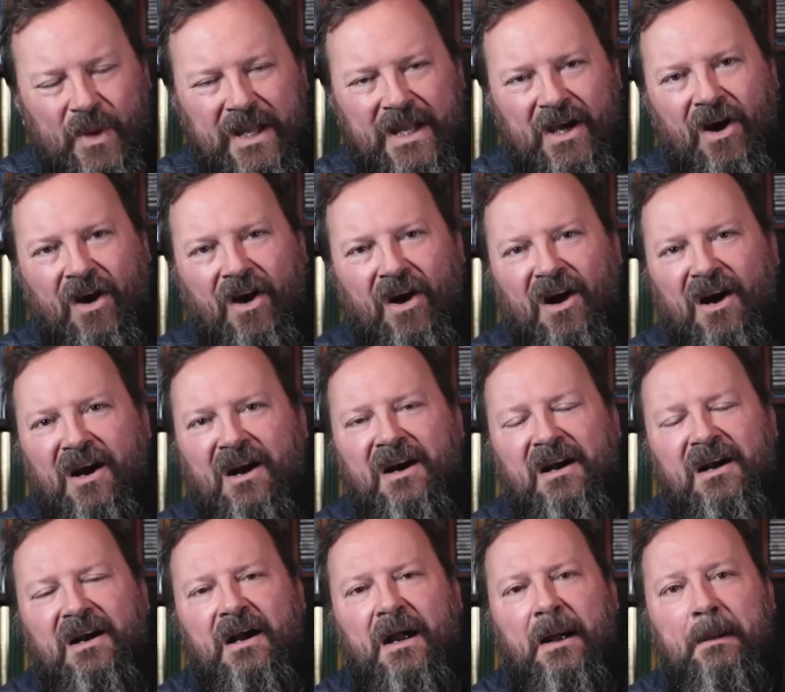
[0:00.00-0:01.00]
we
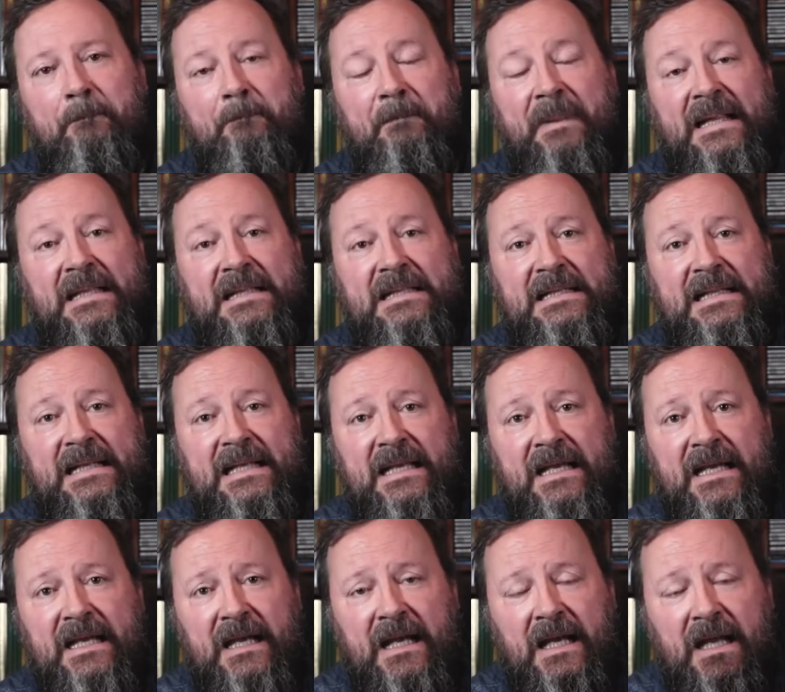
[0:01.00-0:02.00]
are building
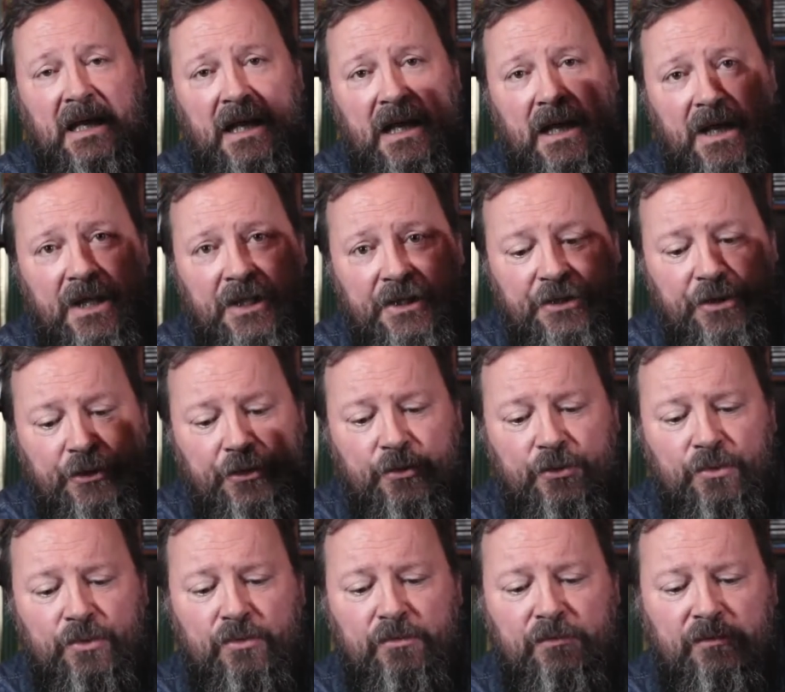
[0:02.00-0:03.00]

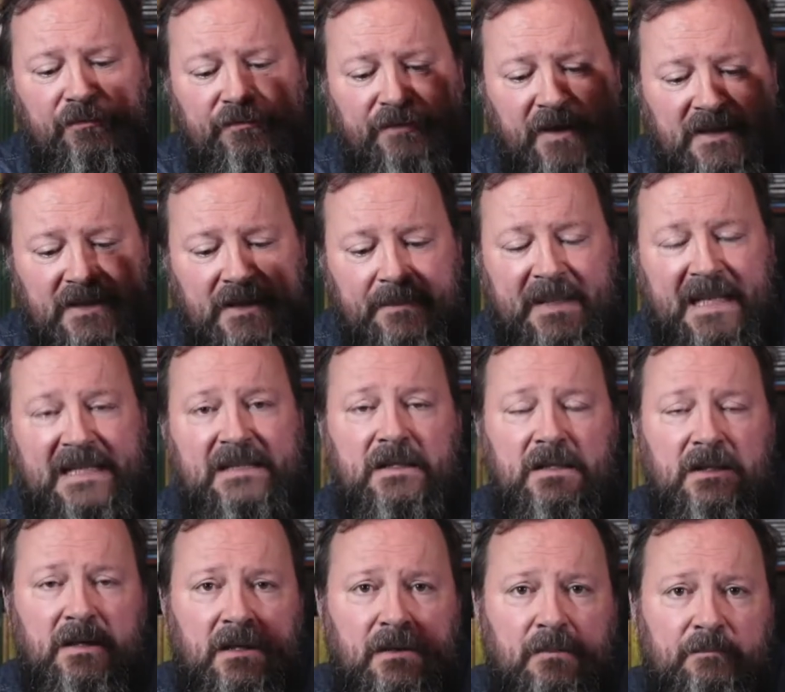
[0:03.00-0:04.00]
new
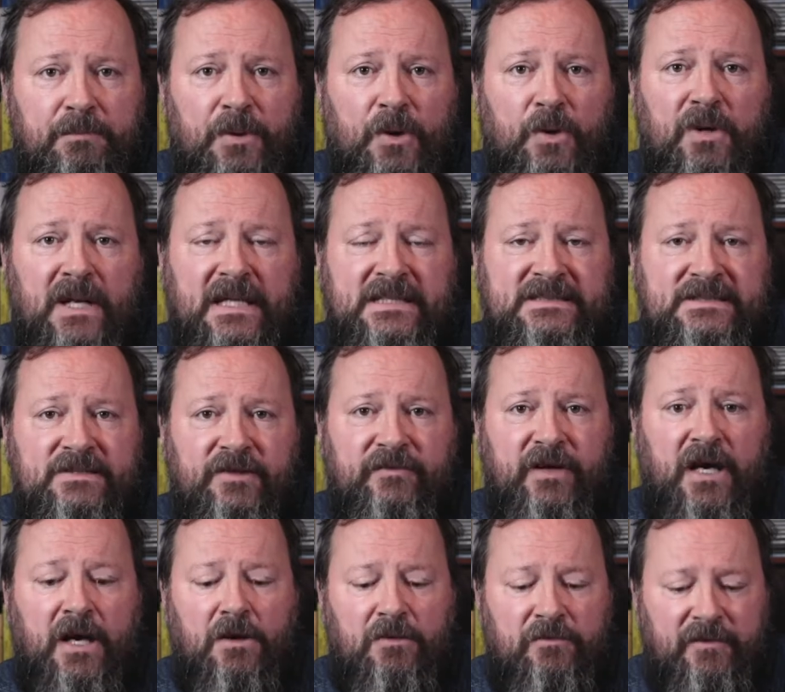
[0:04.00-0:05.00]
fundamental components of
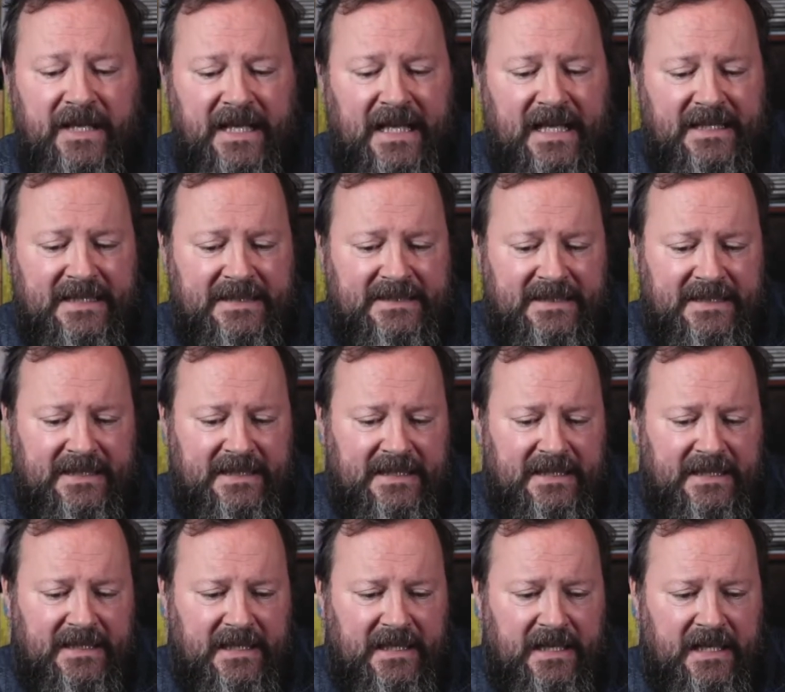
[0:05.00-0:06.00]
our reality
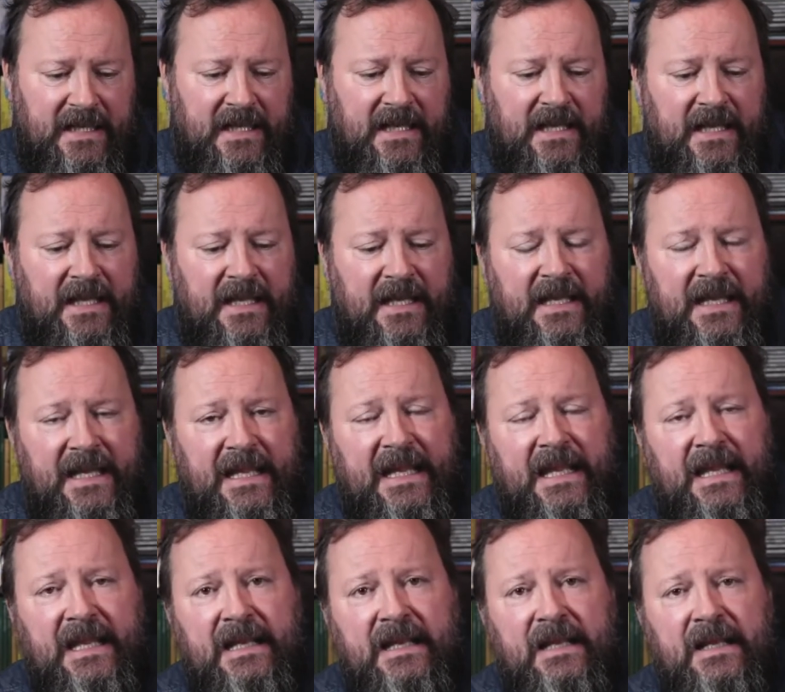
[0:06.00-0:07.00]

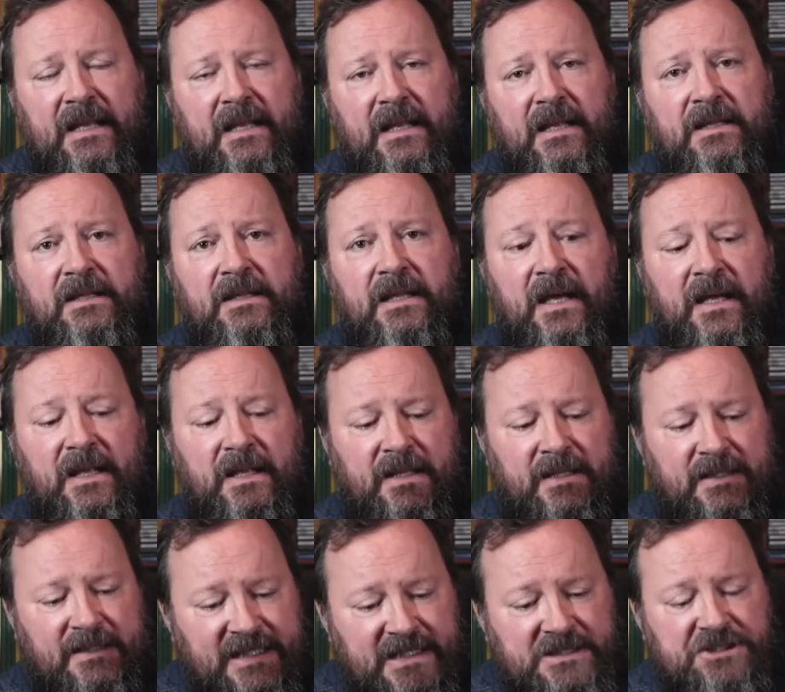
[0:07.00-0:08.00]
in the
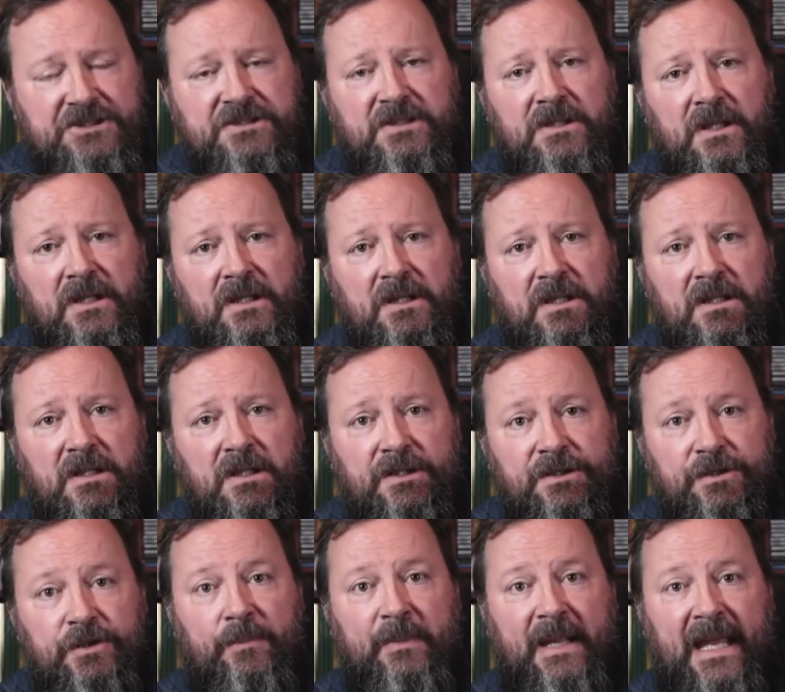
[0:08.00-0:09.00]
digital
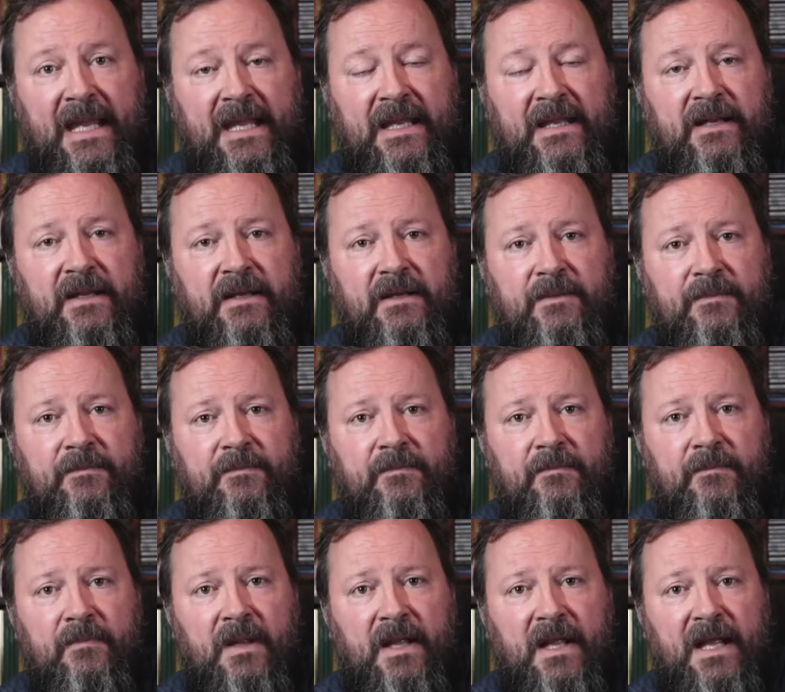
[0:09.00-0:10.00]
domain.
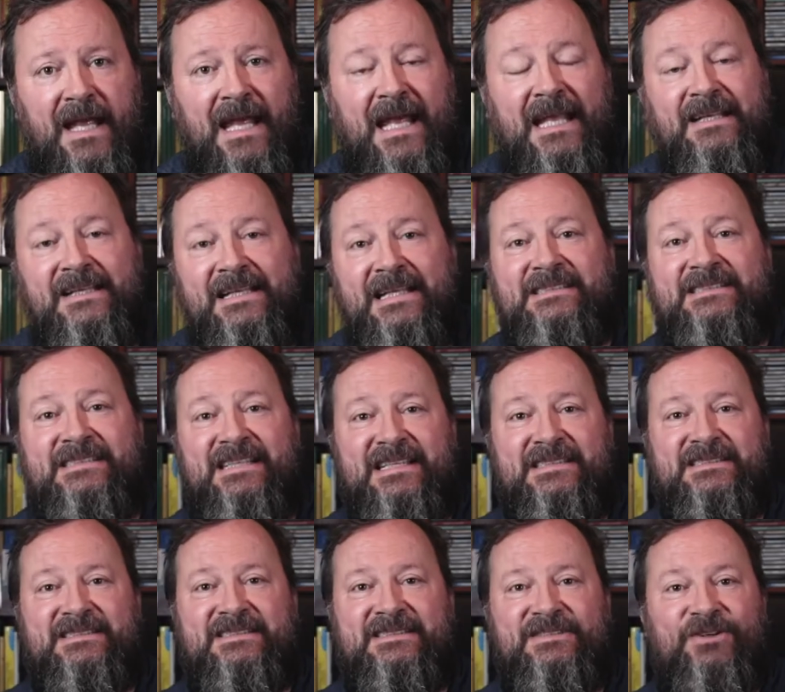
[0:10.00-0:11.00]
And this
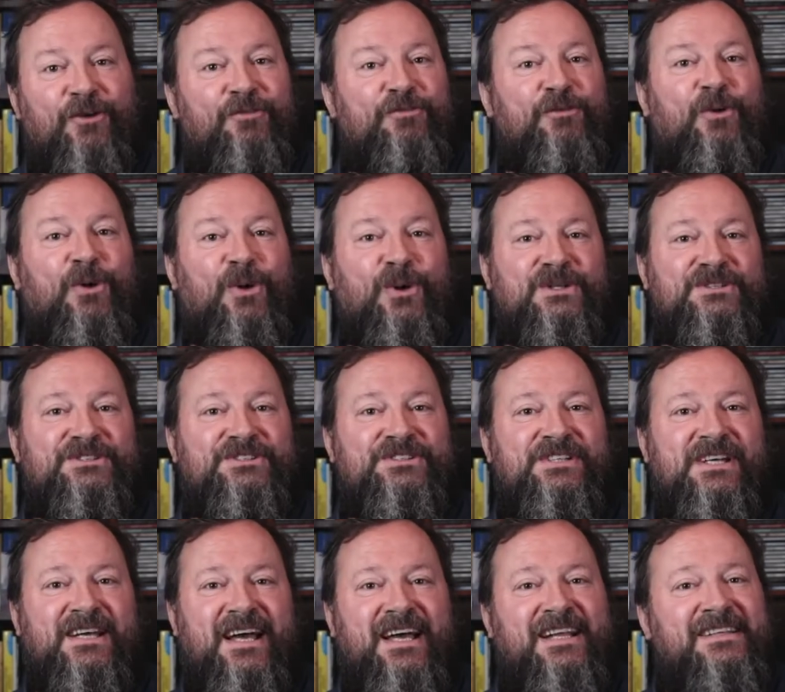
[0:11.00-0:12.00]
is, of
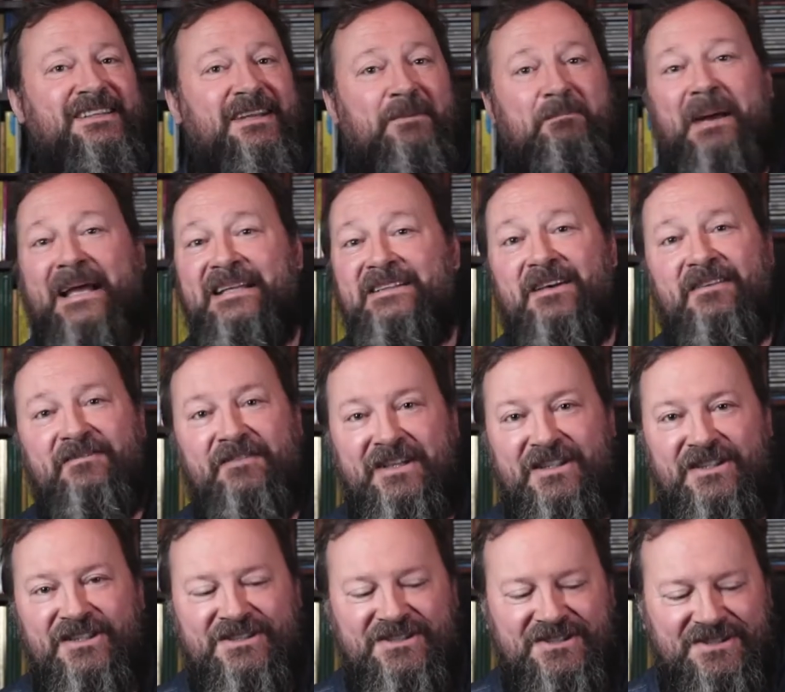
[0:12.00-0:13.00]
course, the
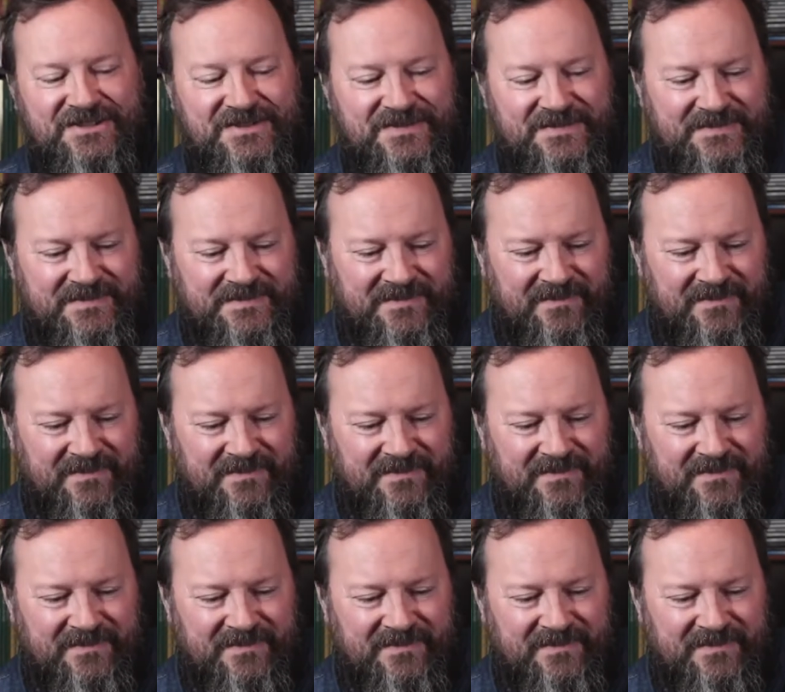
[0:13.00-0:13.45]
metaverse.